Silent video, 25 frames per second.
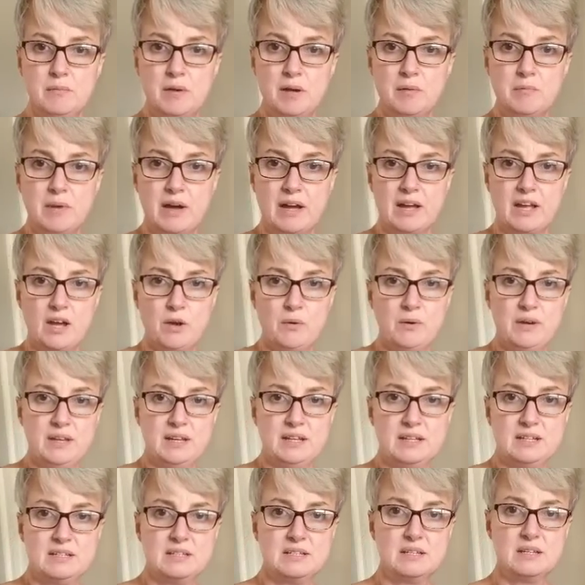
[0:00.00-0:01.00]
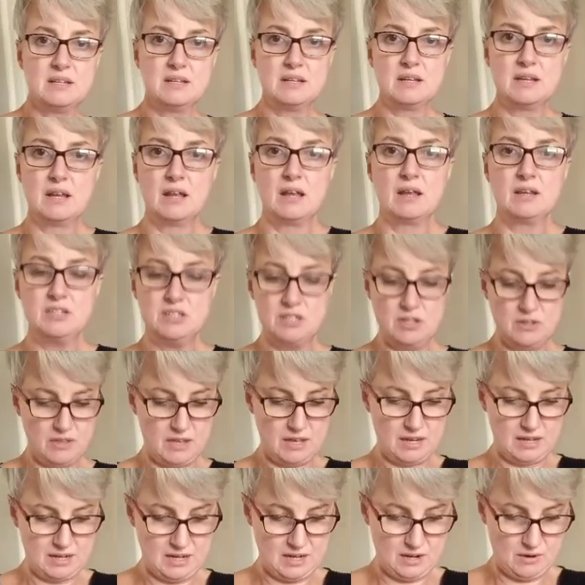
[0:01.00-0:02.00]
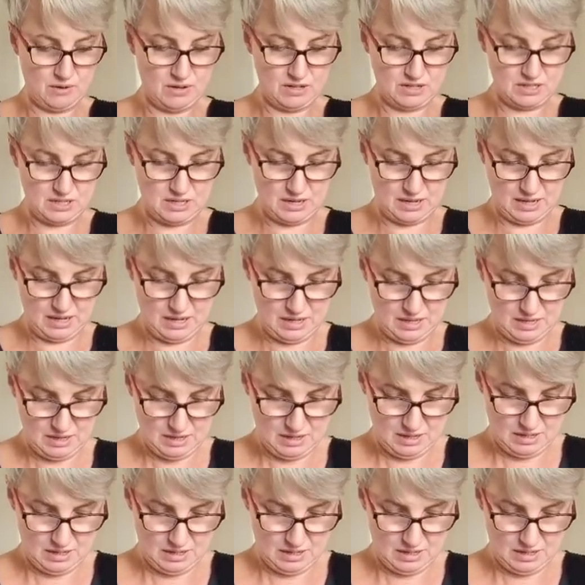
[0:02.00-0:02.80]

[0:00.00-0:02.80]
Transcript: I might go in and do that now actually,